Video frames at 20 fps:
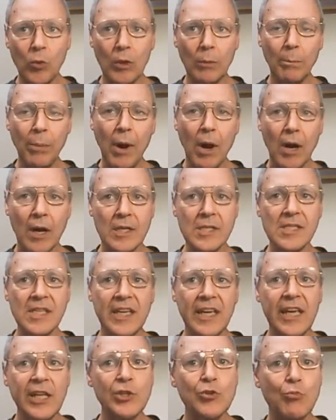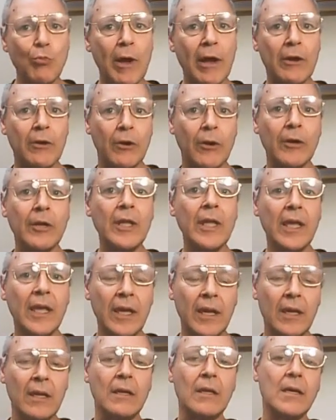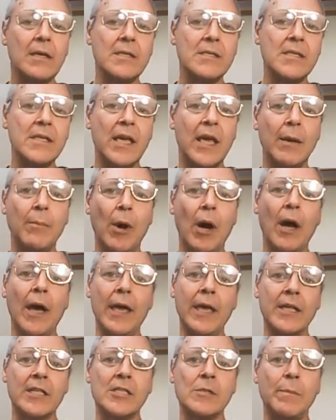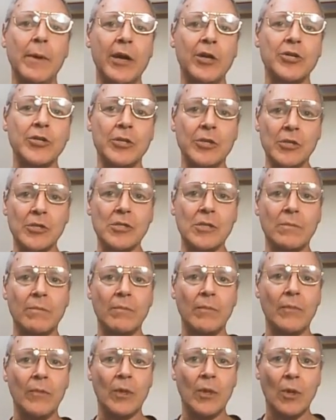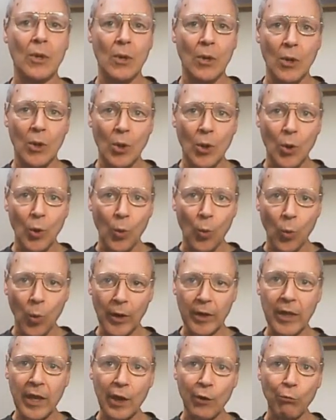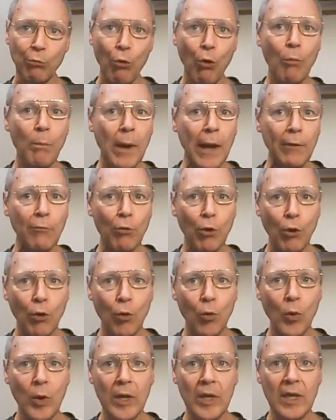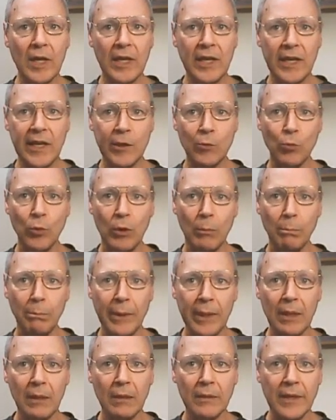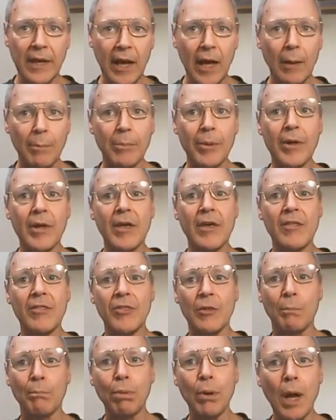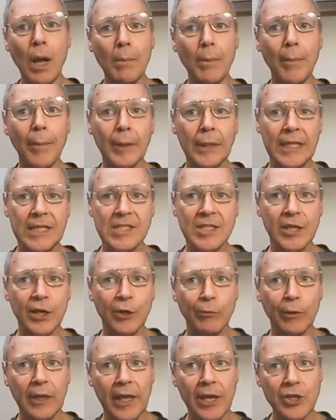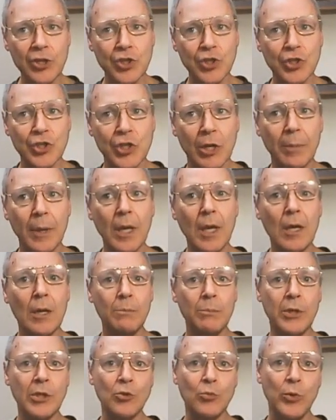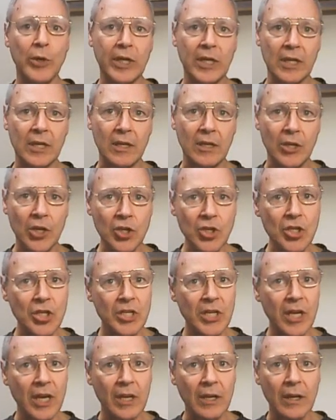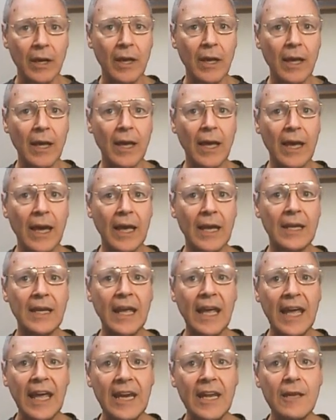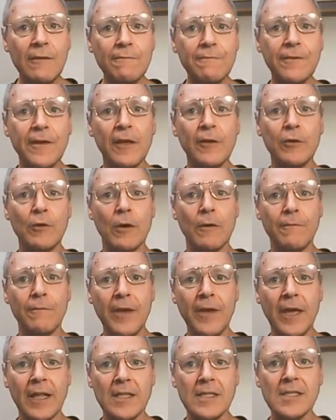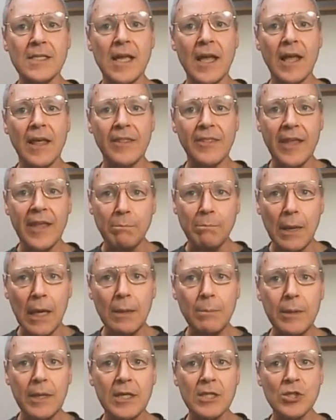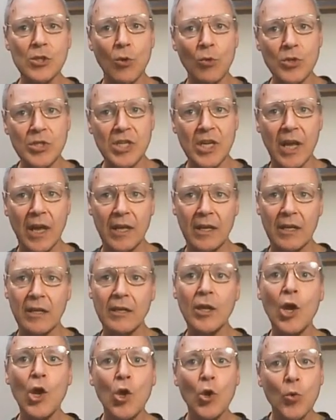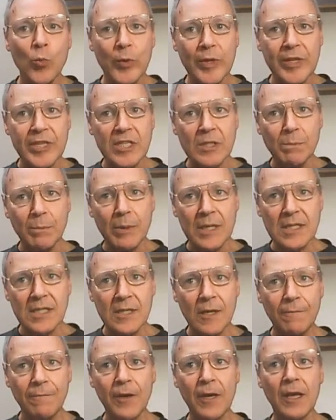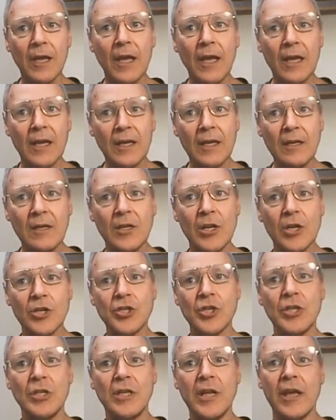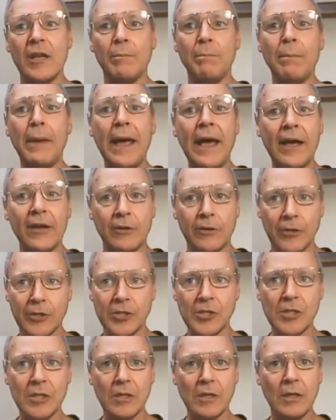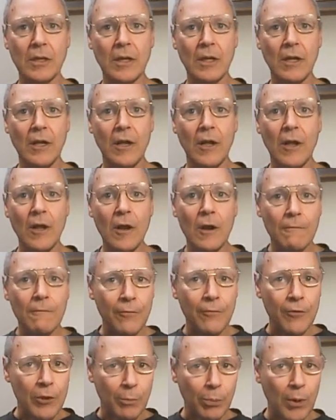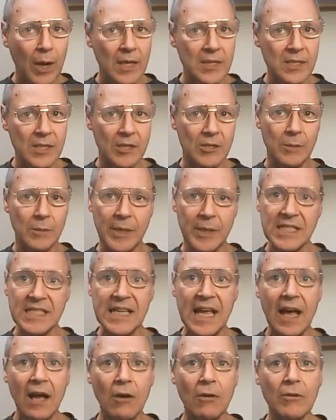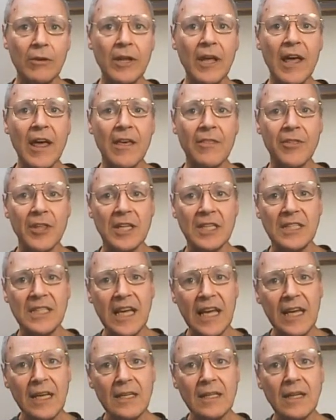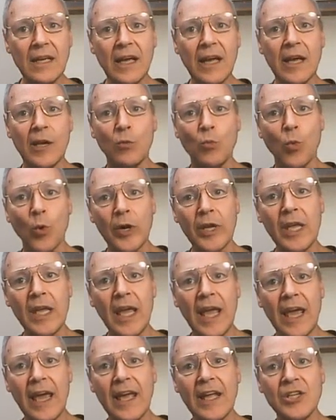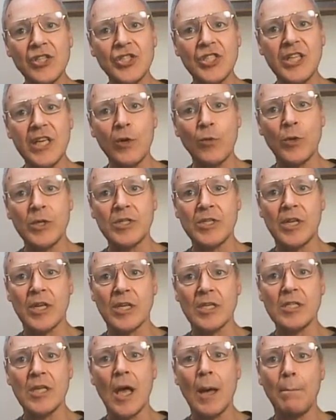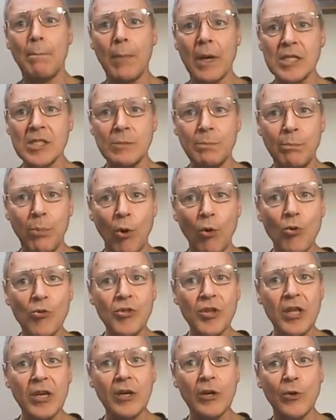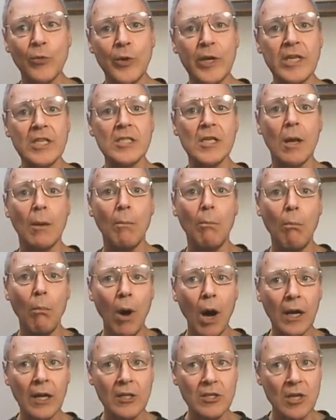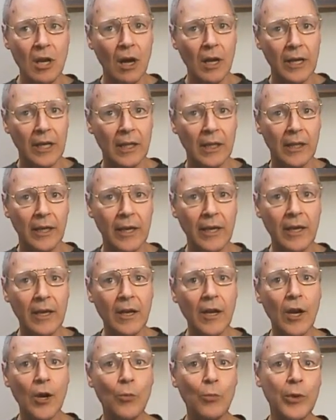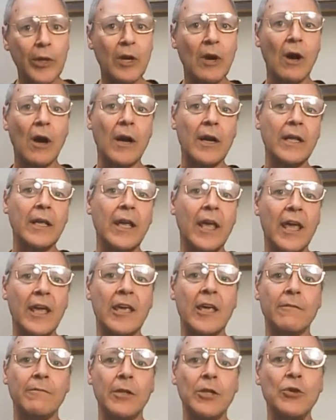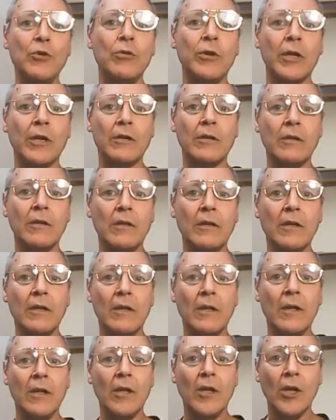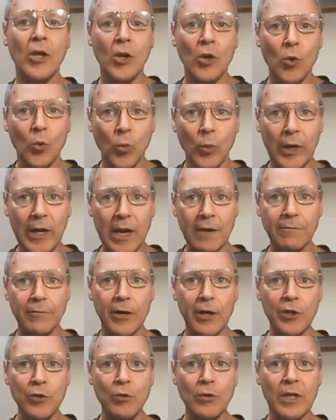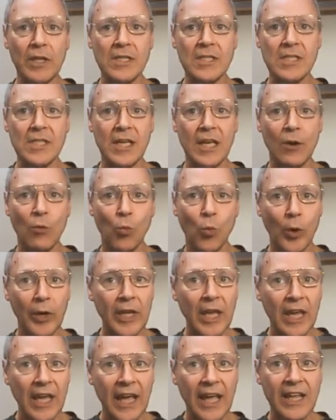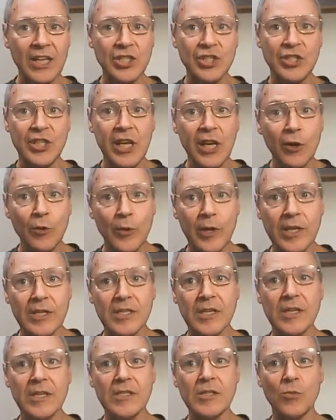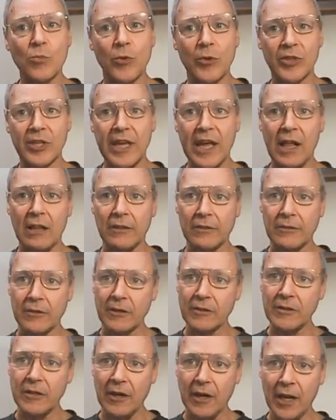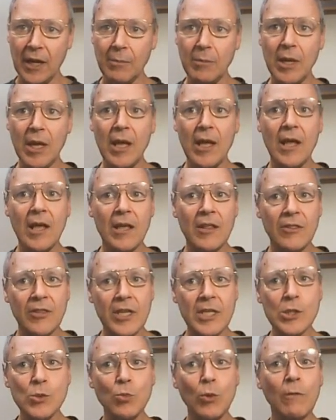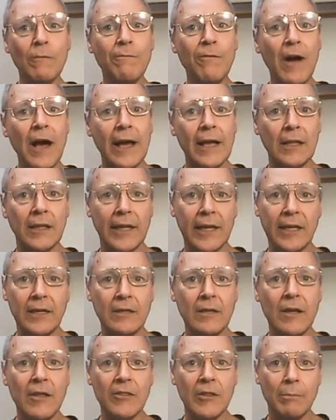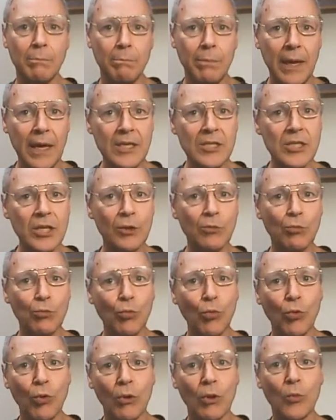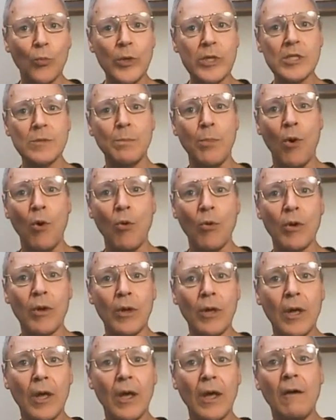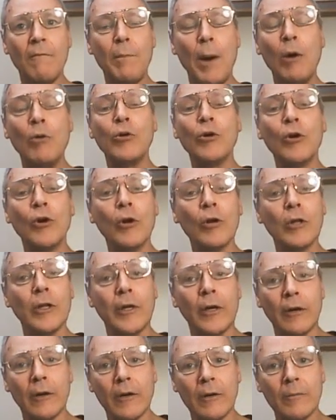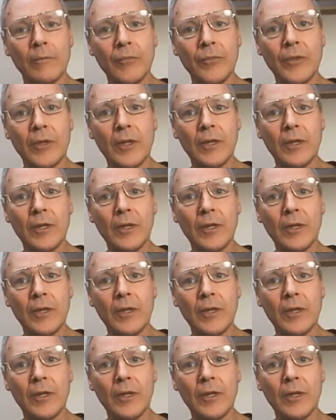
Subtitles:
will parse each record in CMI inspections. Working row by row, it will build up the probabilistic relationship between condition data and any failure events that may be associated with specific condition data patterns. For the process to be sound, the date and working age sequences must both increase monotonically regarding a given unit. Whenever a unit's working age decreases with calendar time, this will violate the basic rule we spoke about earlier.